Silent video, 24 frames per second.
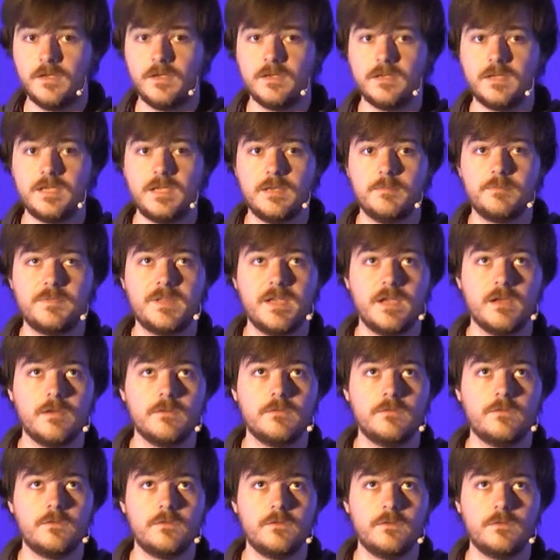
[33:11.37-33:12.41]
keep down
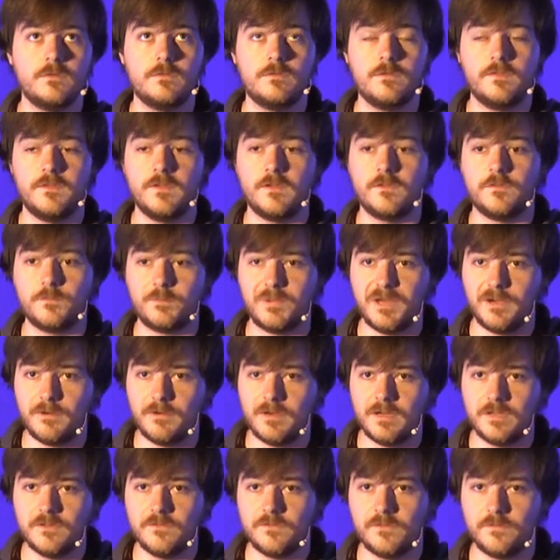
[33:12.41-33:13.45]
to to the
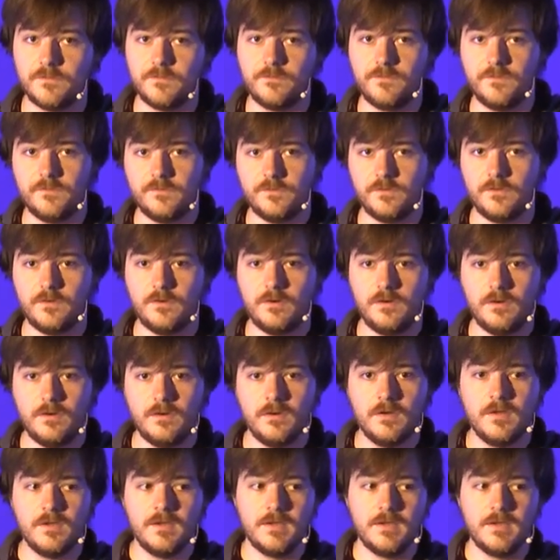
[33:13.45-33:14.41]
experience of the visitor